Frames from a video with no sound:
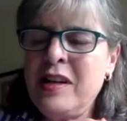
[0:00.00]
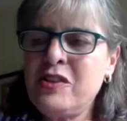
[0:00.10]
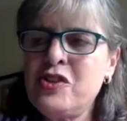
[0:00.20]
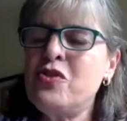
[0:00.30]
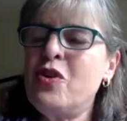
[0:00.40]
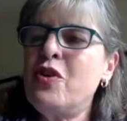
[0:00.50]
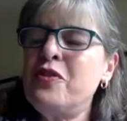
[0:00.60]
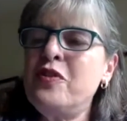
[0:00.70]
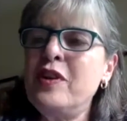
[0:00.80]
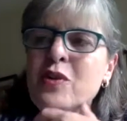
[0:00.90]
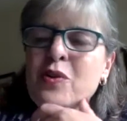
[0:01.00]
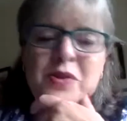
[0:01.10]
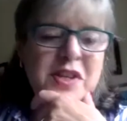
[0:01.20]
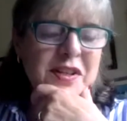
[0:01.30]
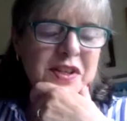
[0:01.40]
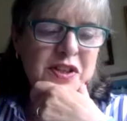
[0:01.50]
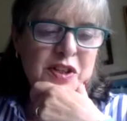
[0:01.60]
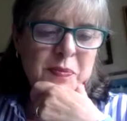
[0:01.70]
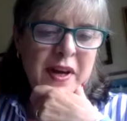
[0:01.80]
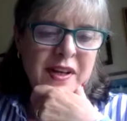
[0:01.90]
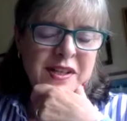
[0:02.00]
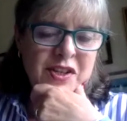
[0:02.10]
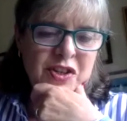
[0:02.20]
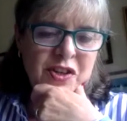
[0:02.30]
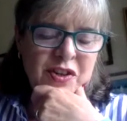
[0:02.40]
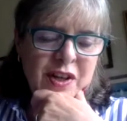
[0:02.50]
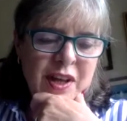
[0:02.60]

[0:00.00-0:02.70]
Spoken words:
extraordinary logosynthesis practitioner.